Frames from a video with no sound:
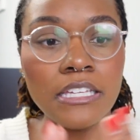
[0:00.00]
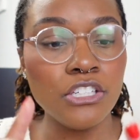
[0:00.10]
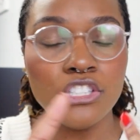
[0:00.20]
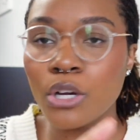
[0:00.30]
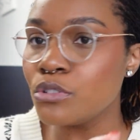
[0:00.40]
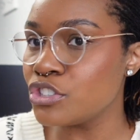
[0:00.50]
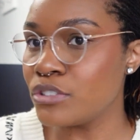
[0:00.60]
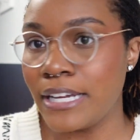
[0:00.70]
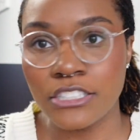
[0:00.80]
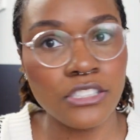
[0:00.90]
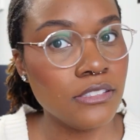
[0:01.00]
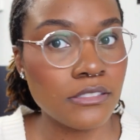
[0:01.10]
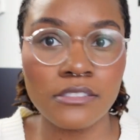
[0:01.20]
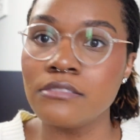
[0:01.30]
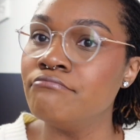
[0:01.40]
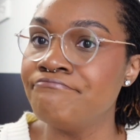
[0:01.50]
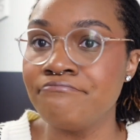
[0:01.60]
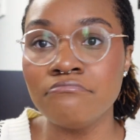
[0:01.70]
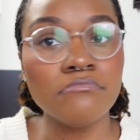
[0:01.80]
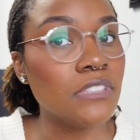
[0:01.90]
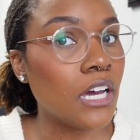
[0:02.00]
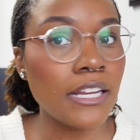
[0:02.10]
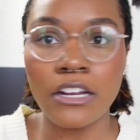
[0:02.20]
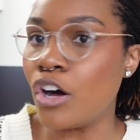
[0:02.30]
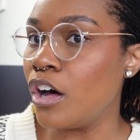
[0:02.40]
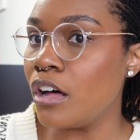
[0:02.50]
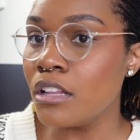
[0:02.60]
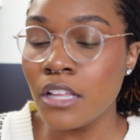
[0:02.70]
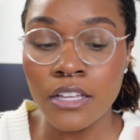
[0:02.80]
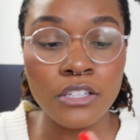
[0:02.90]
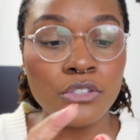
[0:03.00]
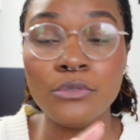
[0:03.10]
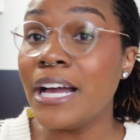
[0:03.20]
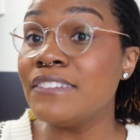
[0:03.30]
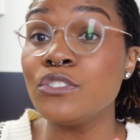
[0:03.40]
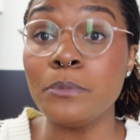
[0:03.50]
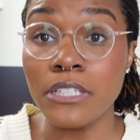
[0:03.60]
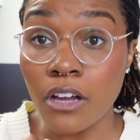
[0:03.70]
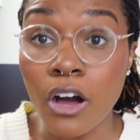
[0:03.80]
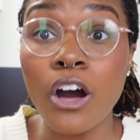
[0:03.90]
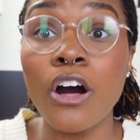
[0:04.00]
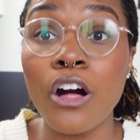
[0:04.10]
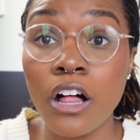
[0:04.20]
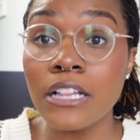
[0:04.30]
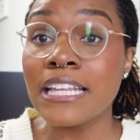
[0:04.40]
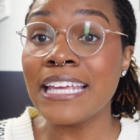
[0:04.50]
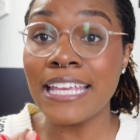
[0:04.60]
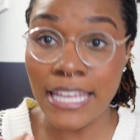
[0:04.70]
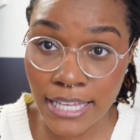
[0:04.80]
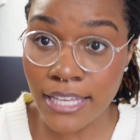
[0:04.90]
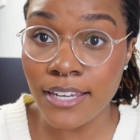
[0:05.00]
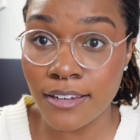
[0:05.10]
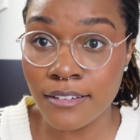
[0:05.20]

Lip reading: No distractions, none at all. You have to be all in.